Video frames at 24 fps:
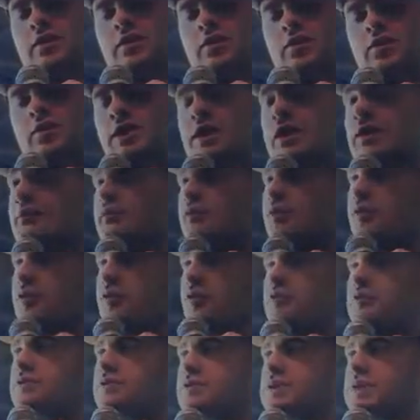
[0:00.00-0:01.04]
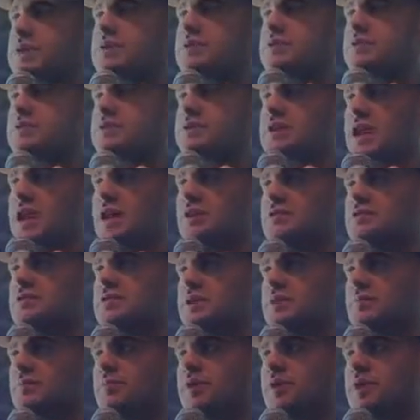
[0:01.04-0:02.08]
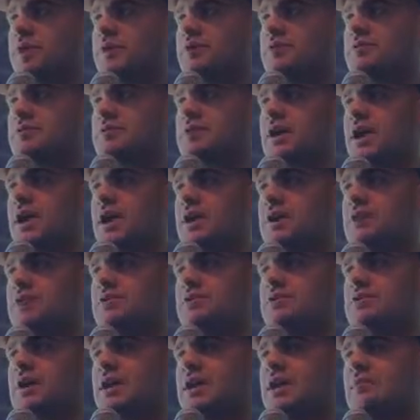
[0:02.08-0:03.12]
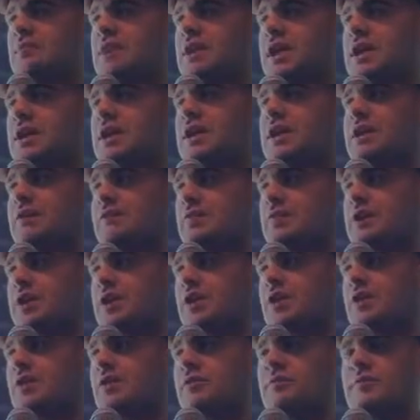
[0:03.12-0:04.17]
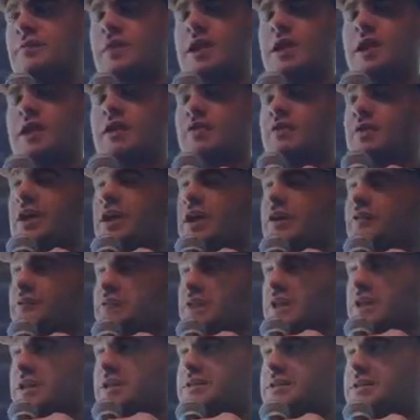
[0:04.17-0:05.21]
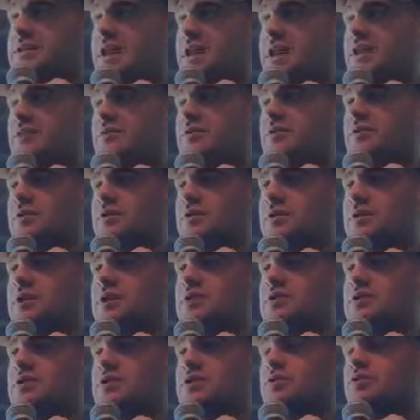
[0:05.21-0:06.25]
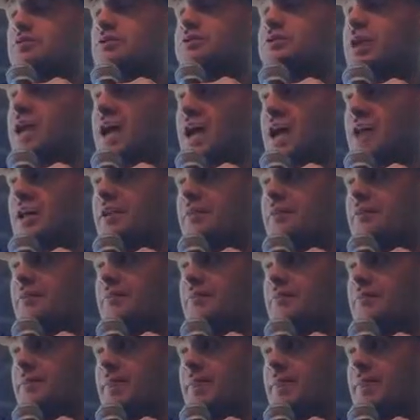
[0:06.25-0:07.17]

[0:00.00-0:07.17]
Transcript: You can have 13 scholarship players on your team in any given year. They have to get it down to 10.